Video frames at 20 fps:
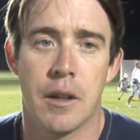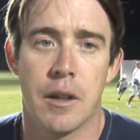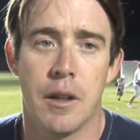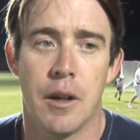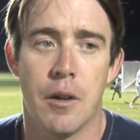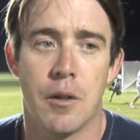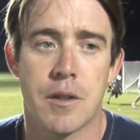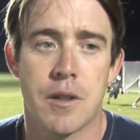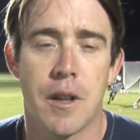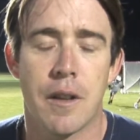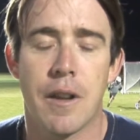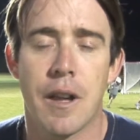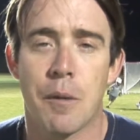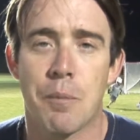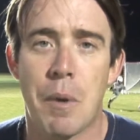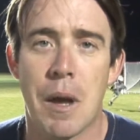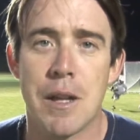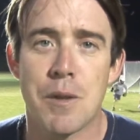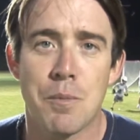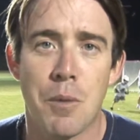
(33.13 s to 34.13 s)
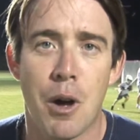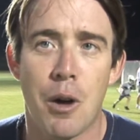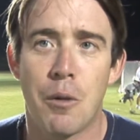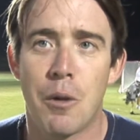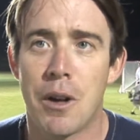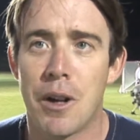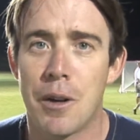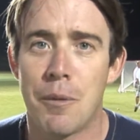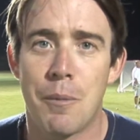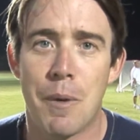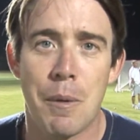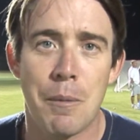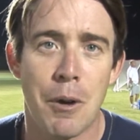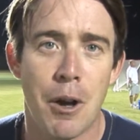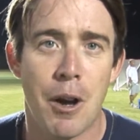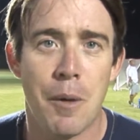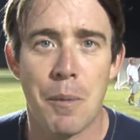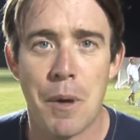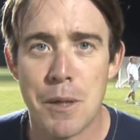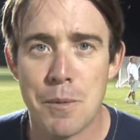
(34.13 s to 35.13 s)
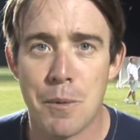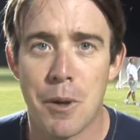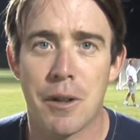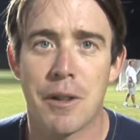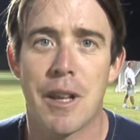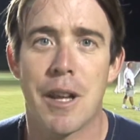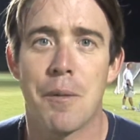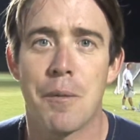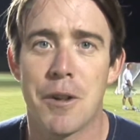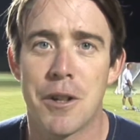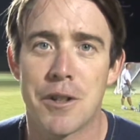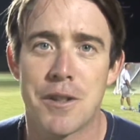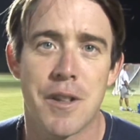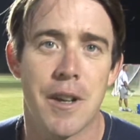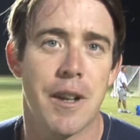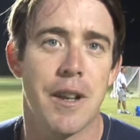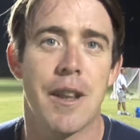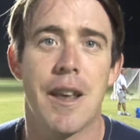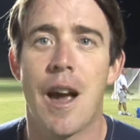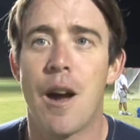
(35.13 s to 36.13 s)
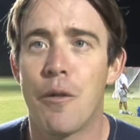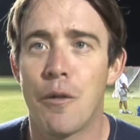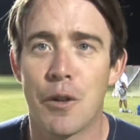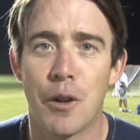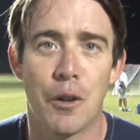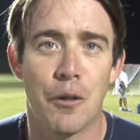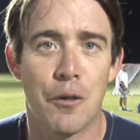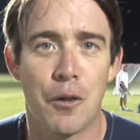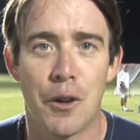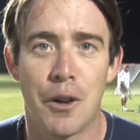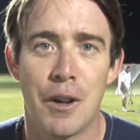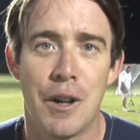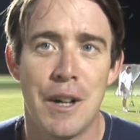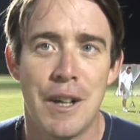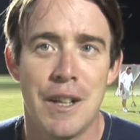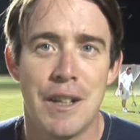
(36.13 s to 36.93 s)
You know, it's unlike baseball, where maybe you're on a baseball team and you're sitting in the outfield for